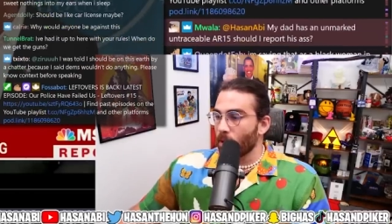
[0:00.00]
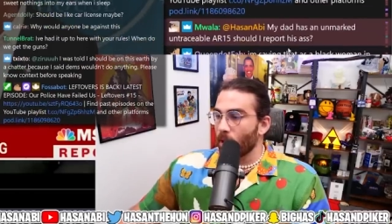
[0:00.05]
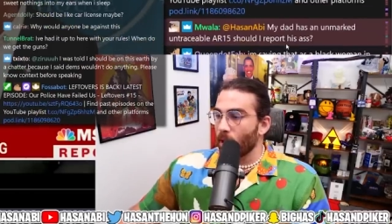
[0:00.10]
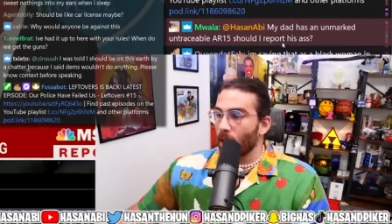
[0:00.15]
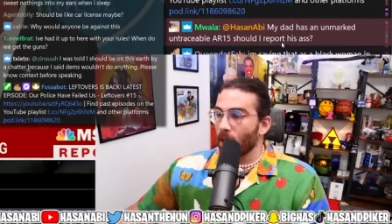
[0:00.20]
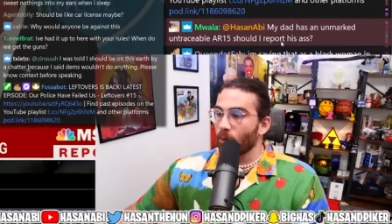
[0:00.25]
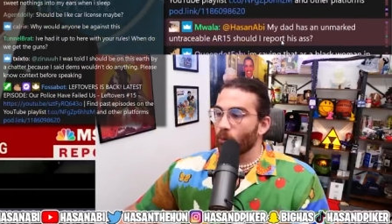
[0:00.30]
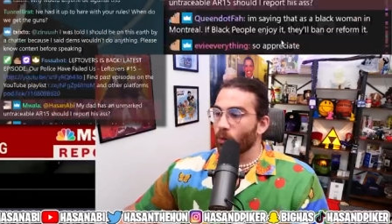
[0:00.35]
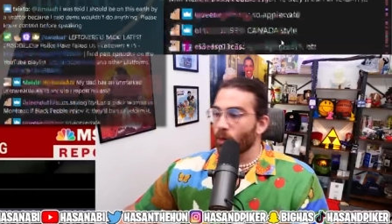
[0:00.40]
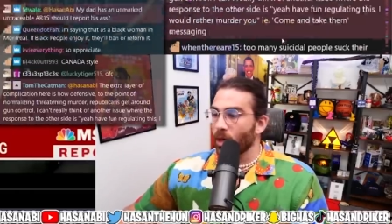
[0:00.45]

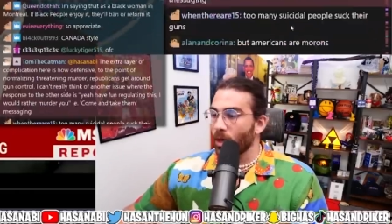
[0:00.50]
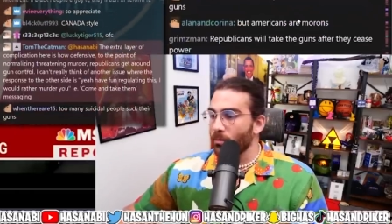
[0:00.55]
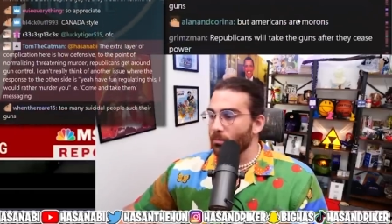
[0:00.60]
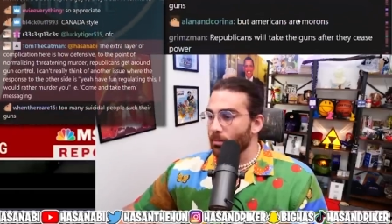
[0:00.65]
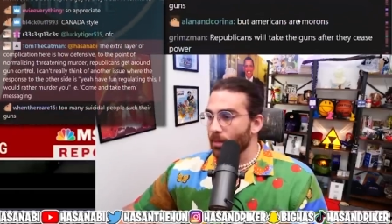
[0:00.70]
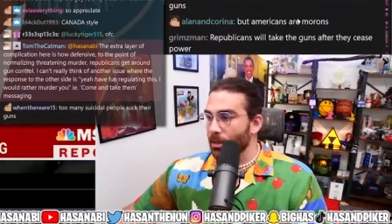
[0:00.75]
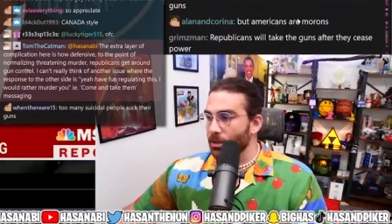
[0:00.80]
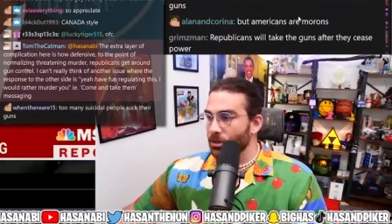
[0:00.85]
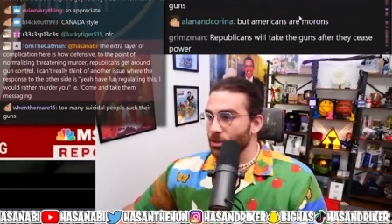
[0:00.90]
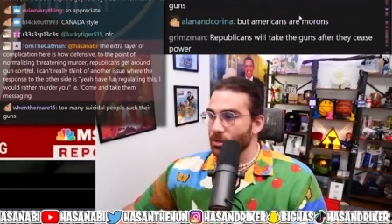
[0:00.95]
And when I
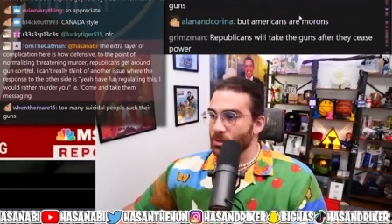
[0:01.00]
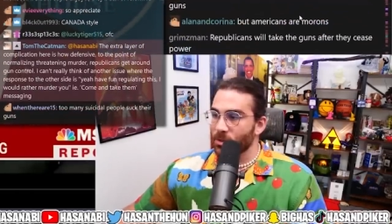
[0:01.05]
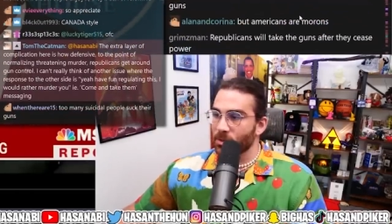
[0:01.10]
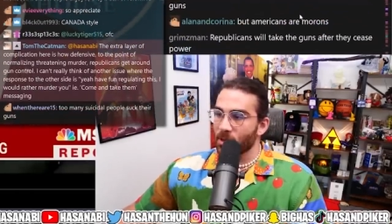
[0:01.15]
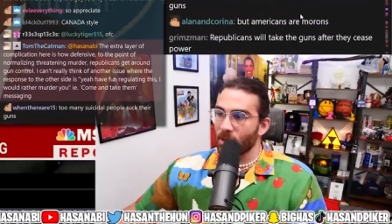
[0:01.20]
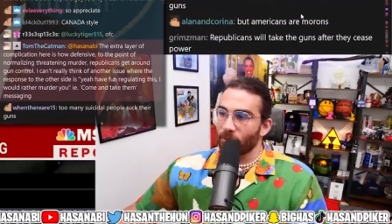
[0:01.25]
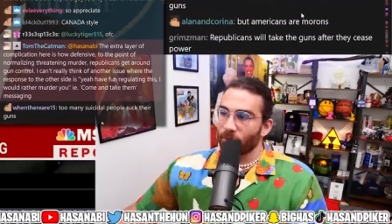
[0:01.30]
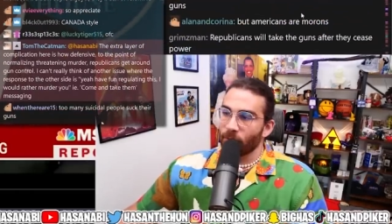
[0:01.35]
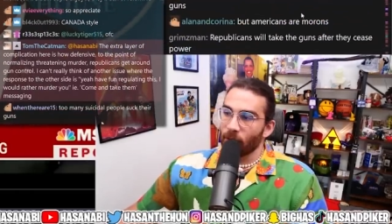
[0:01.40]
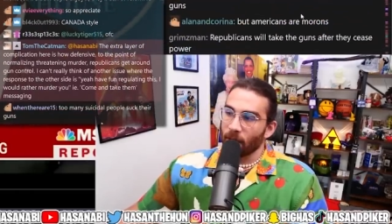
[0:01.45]
mention
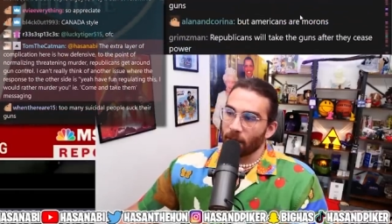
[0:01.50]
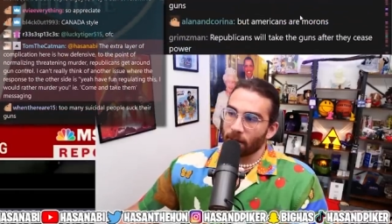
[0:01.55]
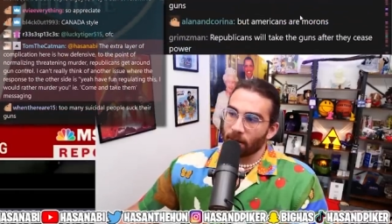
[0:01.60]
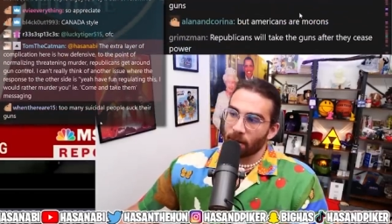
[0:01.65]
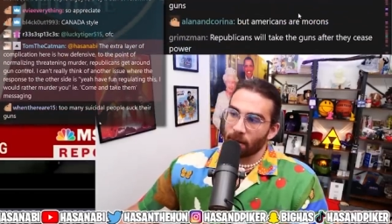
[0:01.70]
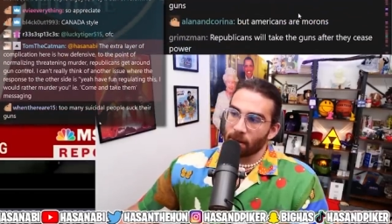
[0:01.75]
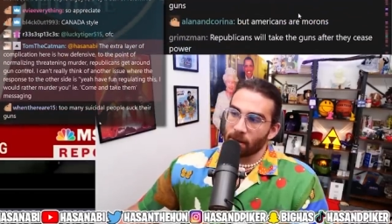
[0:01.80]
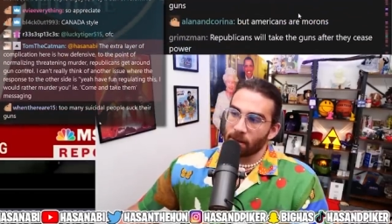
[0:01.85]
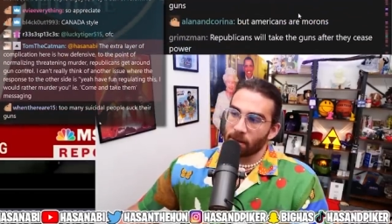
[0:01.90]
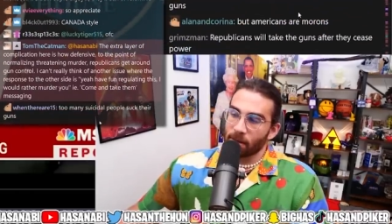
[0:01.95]
stuff like
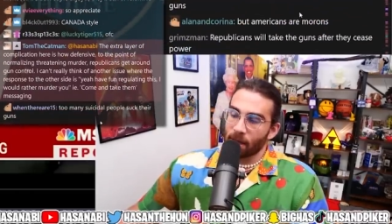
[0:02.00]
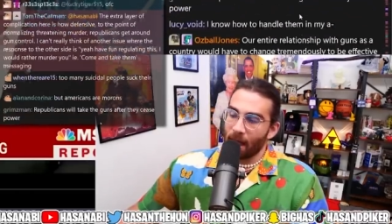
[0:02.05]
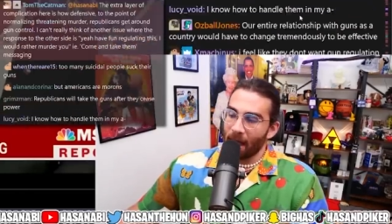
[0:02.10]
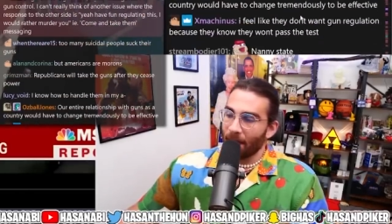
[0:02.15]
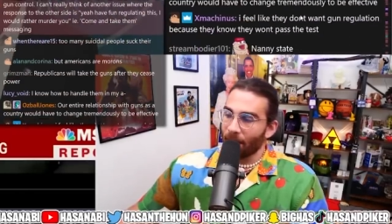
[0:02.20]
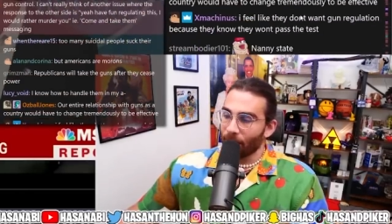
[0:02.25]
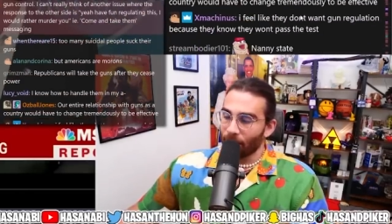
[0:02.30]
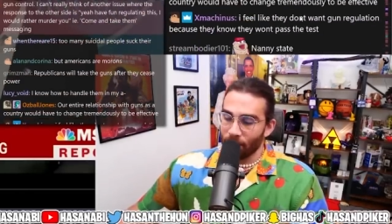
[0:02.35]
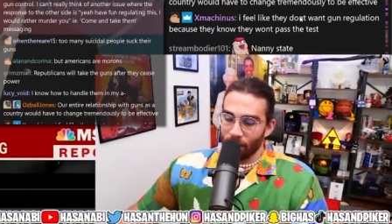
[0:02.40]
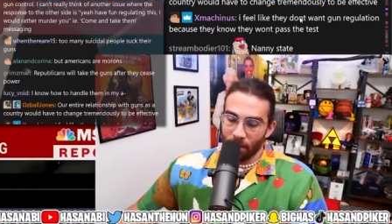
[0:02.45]
this,
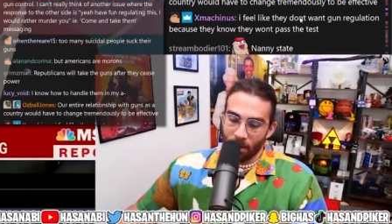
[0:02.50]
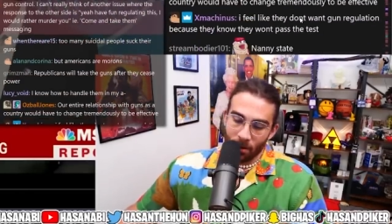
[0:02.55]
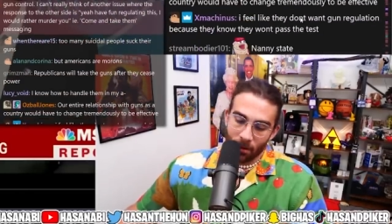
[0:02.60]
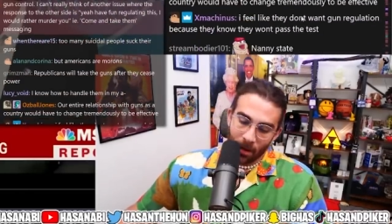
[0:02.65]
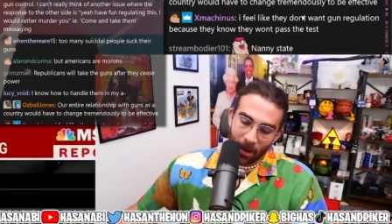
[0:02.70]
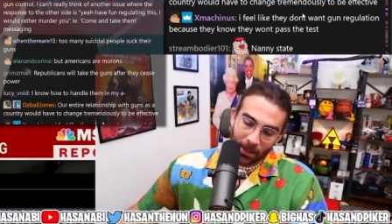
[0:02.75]
I don't know.